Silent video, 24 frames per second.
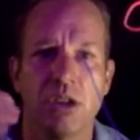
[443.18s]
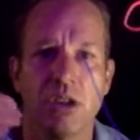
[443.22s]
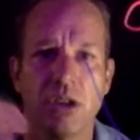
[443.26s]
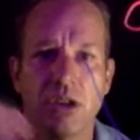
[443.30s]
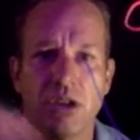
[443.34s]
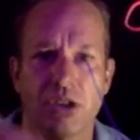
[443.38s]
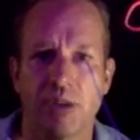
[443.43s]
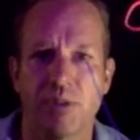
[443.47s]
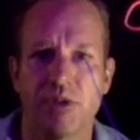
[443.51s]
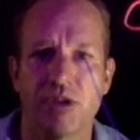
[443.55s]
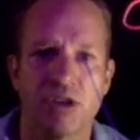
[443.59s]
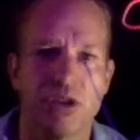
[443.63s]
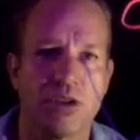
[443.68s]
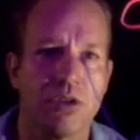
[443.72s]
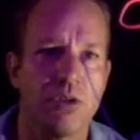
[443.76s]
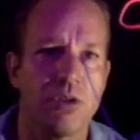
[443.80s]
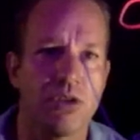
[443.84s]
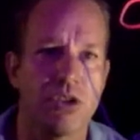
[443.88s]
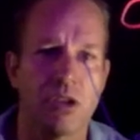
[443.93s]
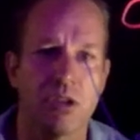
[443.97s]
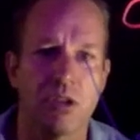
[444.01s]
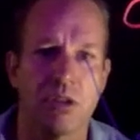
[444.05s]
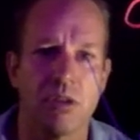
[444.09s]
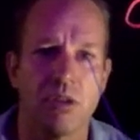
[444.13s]

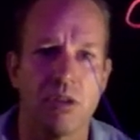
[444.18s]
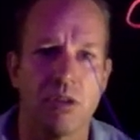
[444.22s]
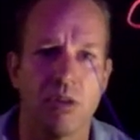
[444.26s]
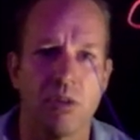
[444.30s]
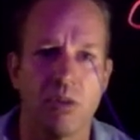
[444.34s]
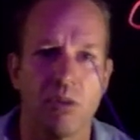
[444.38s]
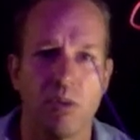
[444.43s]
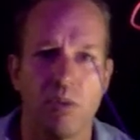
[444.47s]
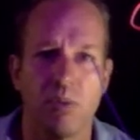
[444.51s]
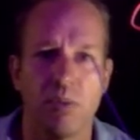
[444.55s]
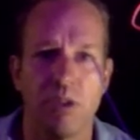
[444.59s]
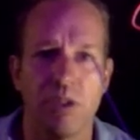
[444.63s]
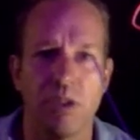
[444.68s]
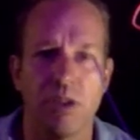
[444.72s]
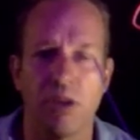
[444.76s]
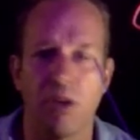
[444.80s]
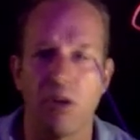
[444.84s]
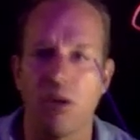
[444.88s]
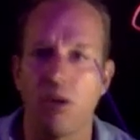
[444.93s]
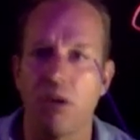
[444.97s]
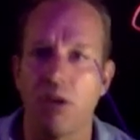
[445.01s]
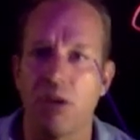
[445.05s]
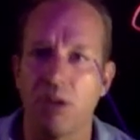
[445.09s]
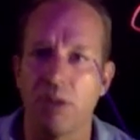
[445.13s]
substitution would be
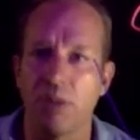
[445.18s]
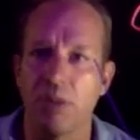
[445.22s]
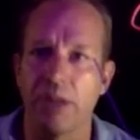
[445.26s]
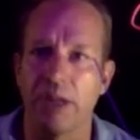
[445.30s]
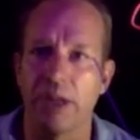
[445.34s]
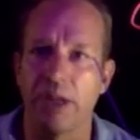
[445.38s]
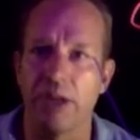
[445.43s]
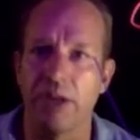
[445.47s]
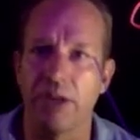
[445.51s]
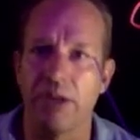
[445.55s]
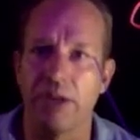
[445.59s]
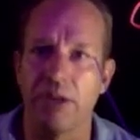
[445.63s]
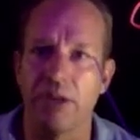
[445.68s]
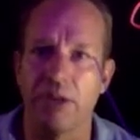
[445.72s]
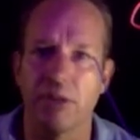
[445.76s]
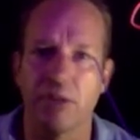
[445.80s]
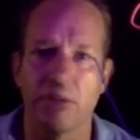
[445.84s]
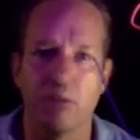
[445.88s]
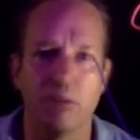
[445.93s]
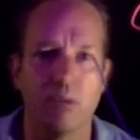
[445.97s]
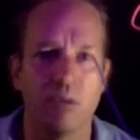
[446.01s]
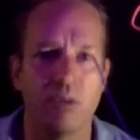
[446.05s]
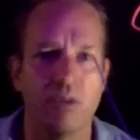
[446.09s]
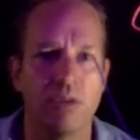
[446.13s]
all about
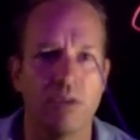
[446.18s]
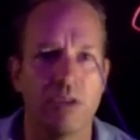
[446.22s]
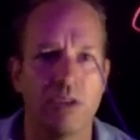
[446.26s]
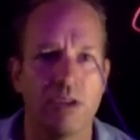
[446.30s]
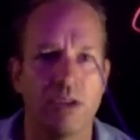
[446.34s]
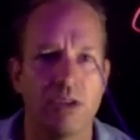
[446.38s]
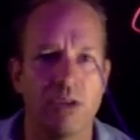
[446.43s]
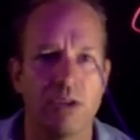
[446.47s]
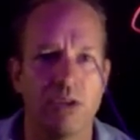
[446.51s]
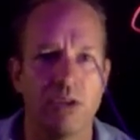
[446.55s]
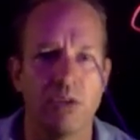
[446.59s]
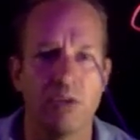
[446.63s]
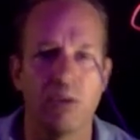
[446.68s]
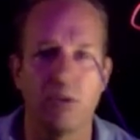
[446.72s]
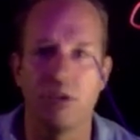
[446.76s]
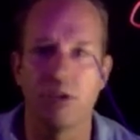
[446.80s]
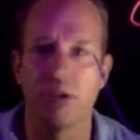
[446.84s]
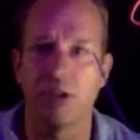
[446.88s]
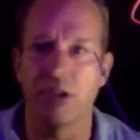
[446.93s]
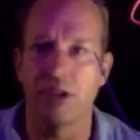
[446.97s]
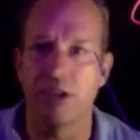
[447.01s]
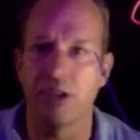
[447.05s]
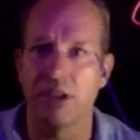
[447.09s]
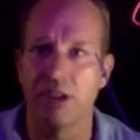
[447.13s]
moving to
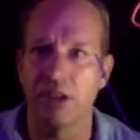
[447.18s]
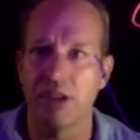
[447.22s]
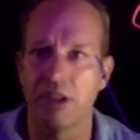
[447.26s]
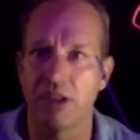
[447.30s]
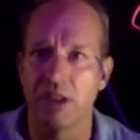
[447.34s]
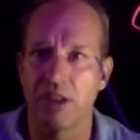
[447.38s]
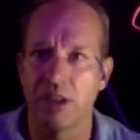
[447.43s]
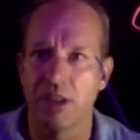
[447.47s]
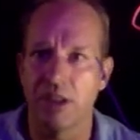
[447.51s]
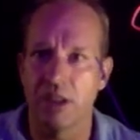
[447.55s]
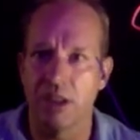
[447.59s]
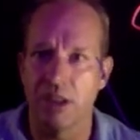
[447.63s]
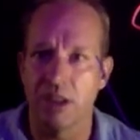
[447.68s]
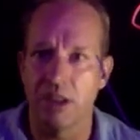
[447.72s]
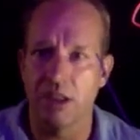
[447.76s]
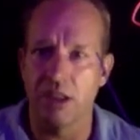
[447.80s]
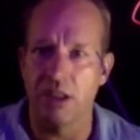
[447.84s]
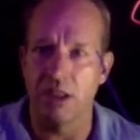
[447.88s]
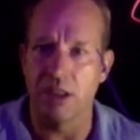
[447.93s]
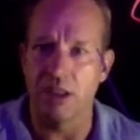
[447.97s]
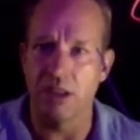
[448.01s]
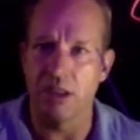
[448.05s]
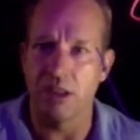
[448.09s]
the thing that,